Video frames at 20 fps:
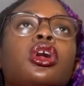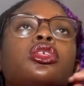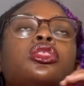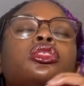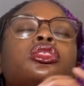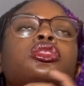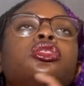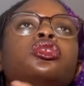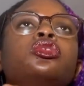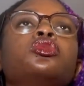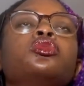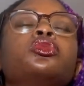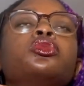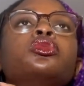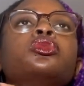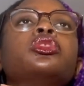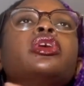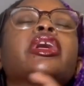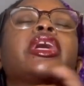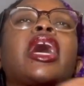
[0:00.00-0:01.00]
You
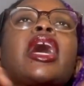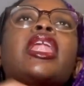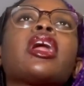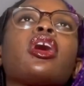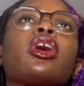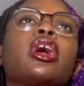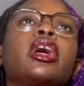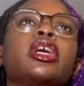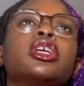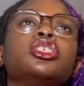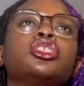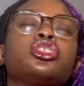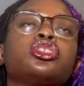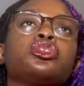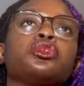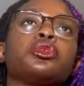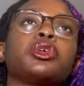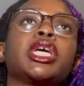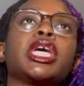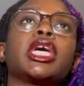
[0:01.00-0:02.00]
look at our
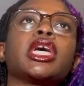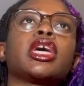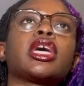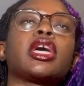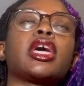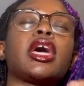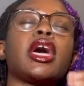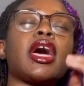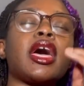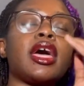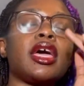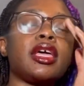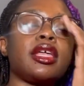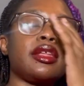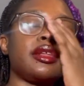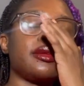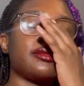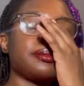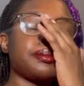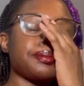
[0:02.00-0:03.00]
history
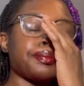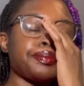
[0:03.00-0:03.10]
and